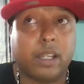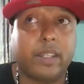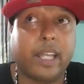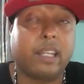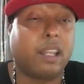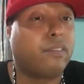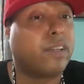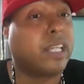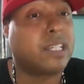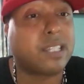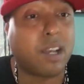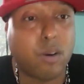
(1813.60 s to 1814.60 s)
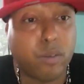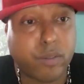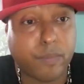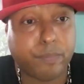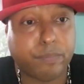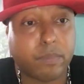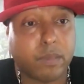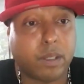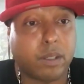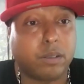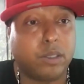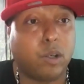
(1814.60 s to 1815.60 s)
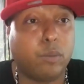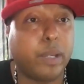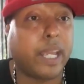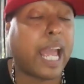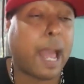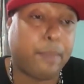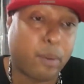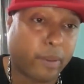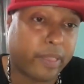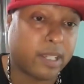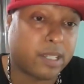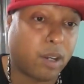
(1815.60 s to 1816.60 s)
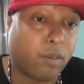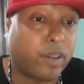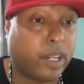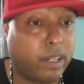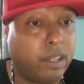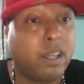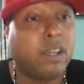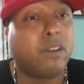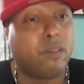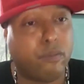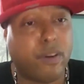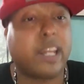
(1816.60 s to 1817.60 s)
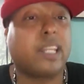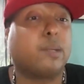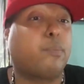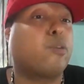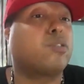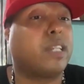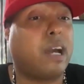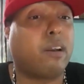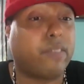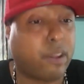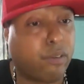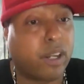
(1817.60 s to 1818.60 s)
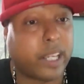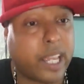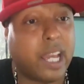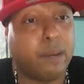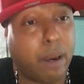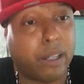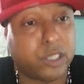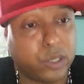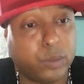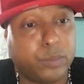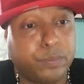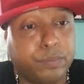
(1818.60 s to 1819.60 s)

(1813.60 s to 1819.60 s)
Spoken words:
Then loving yourself, you know, being happy with yourself, and then vetting the person out if they really care about you.